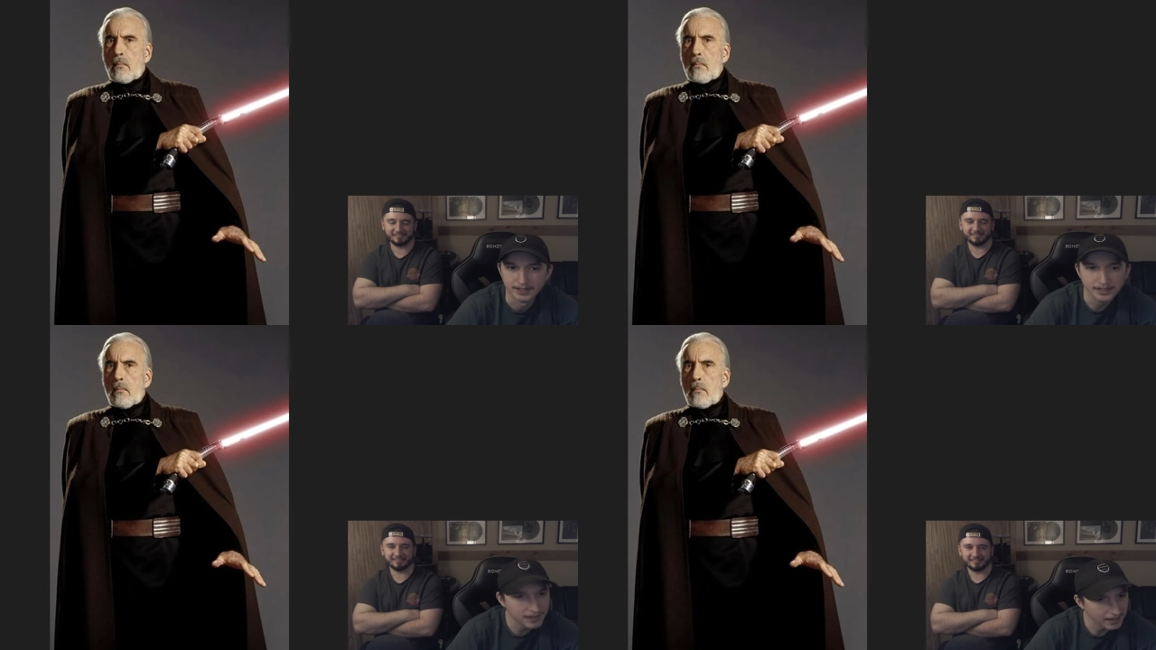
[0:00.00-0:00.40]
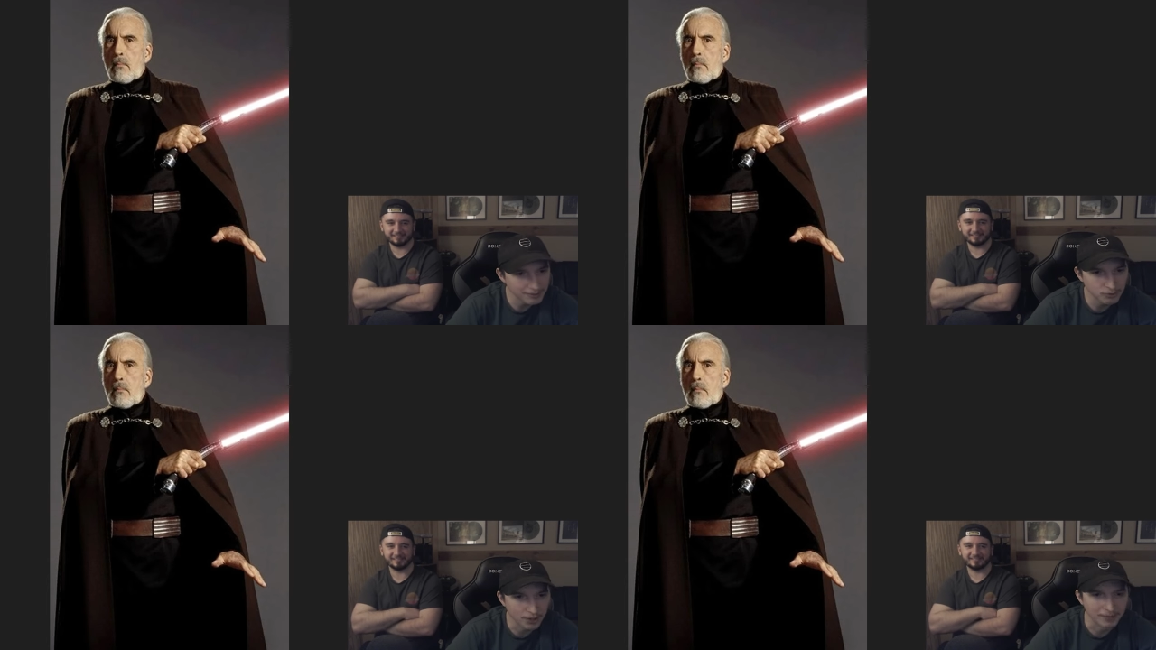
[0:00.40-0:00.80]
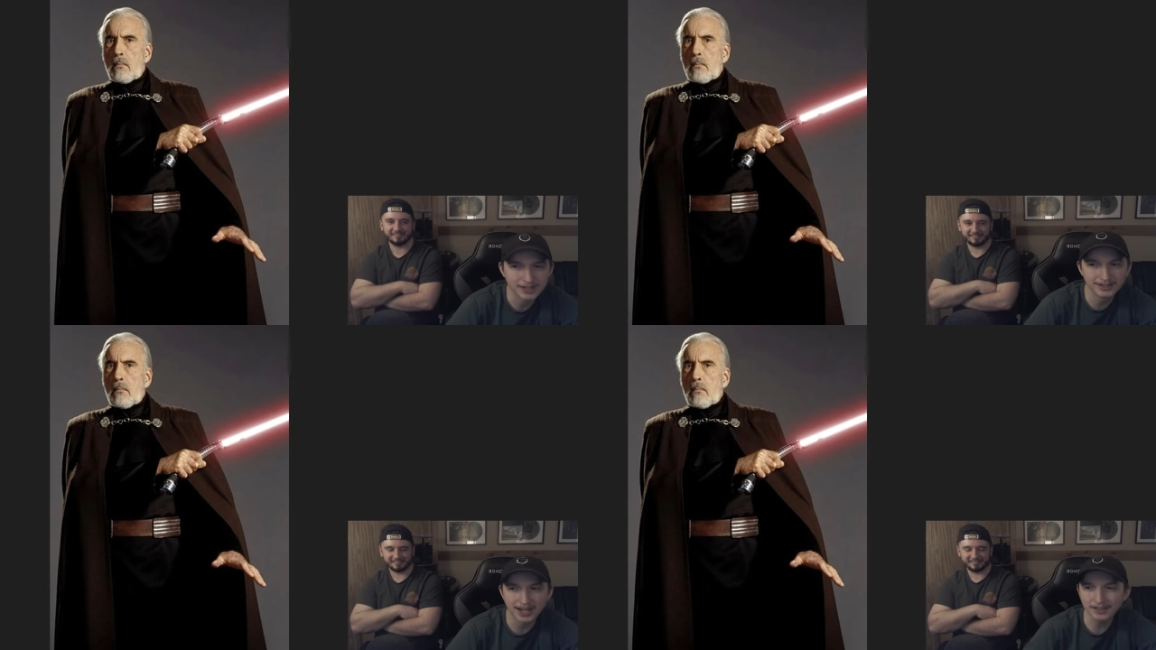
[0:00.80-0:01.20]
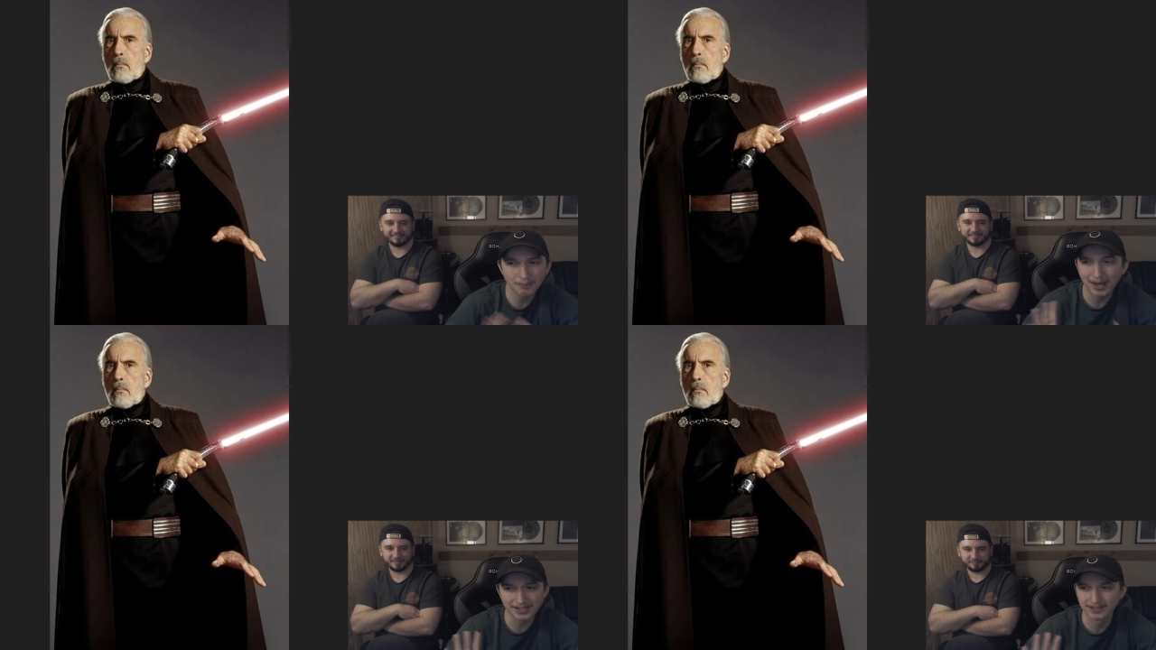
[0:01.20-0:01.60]
Speaker 1: He's got some drip. He's got
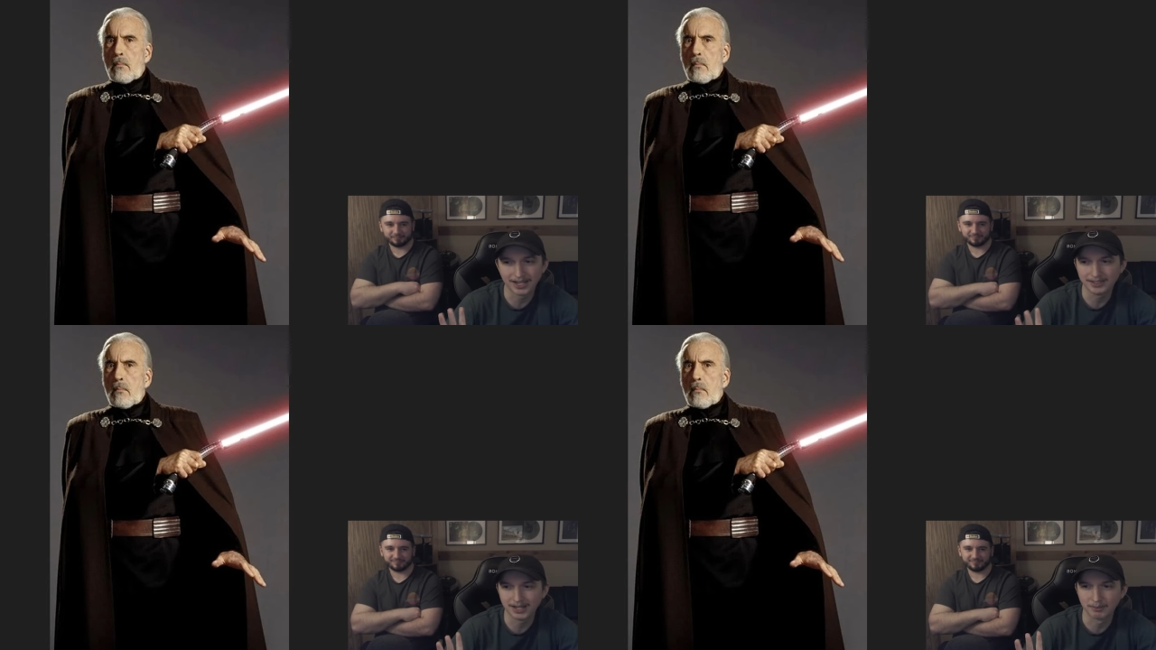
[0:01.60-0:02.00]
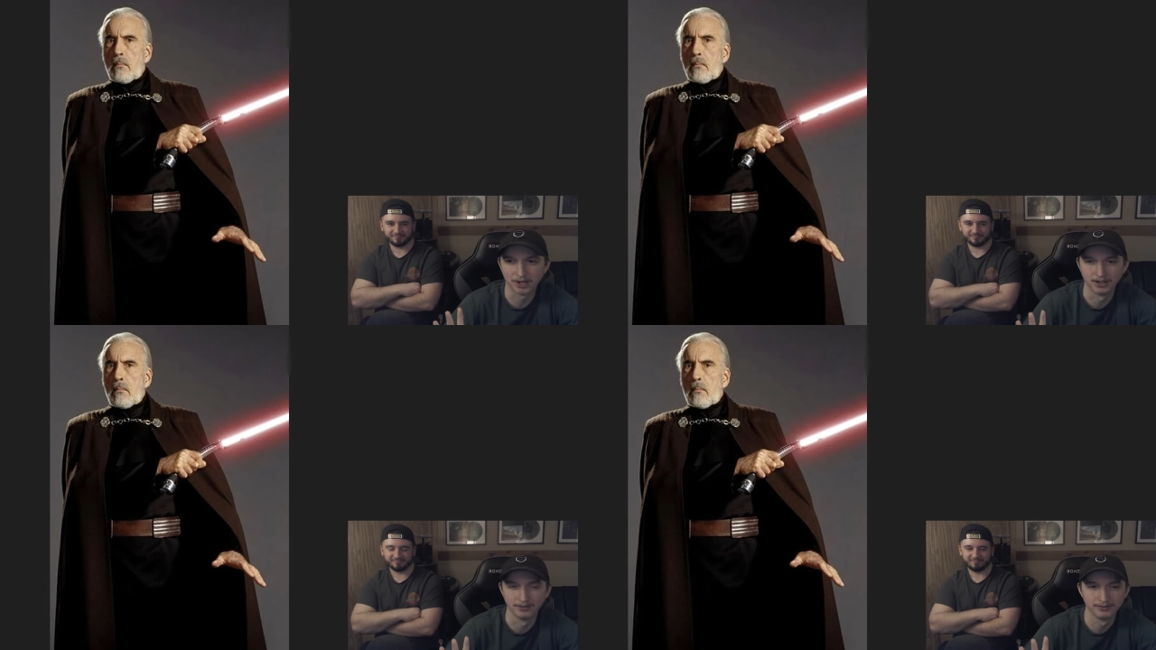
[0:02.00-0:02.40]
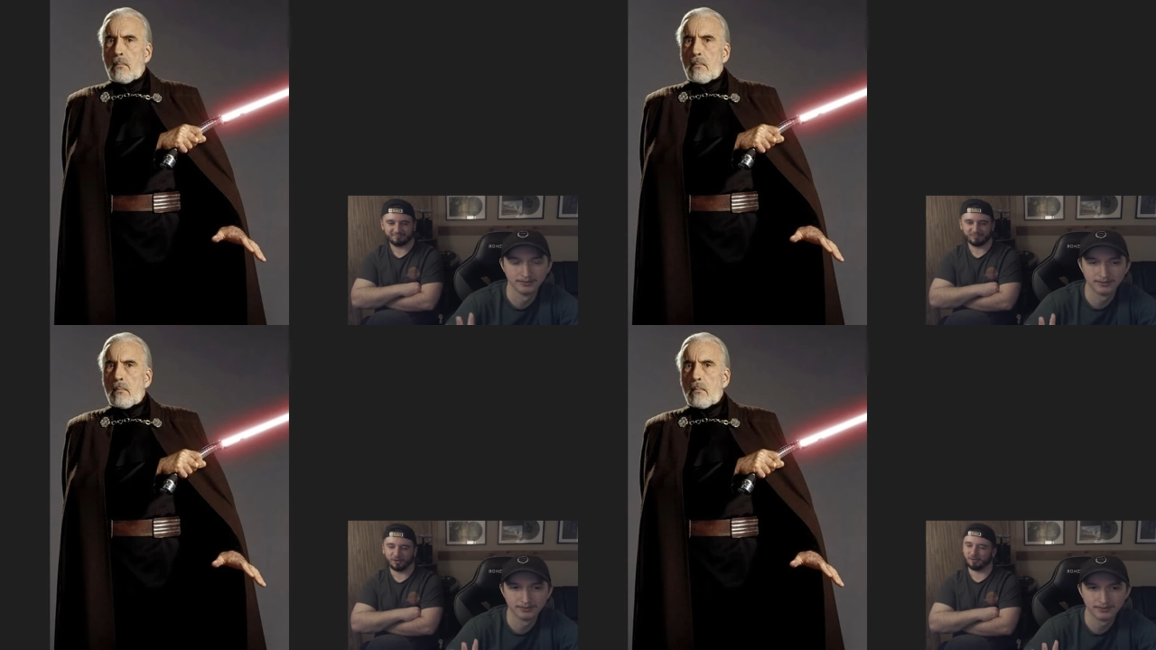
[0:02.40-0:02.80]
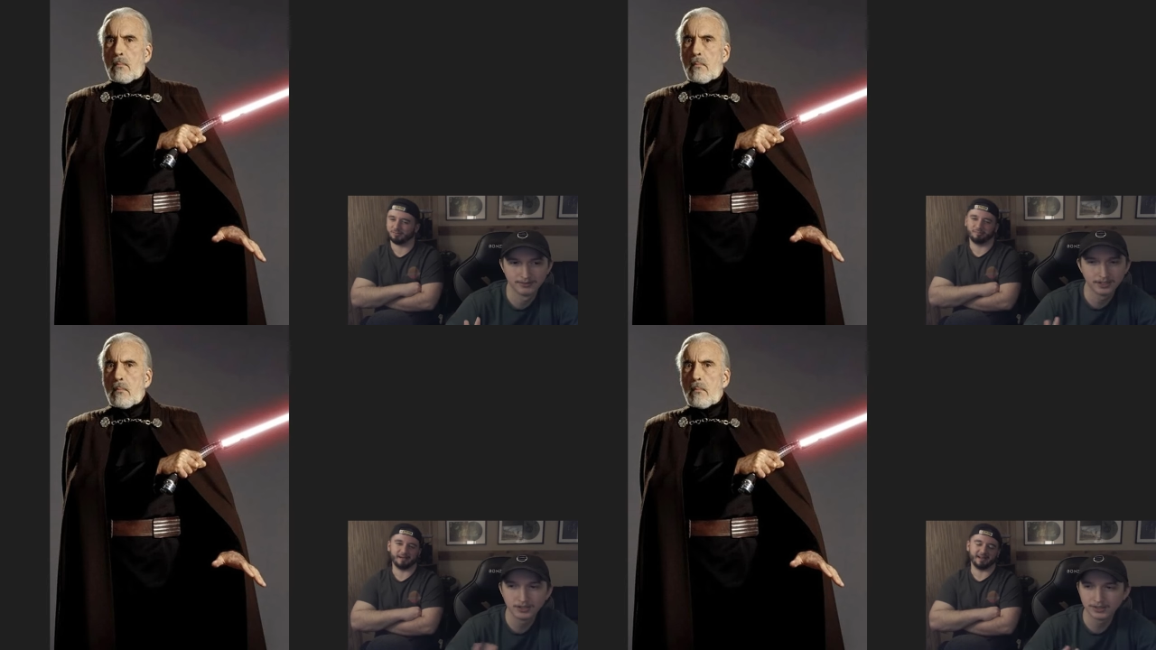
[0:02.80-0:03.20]
the best lightsaber hilt. Oh, The,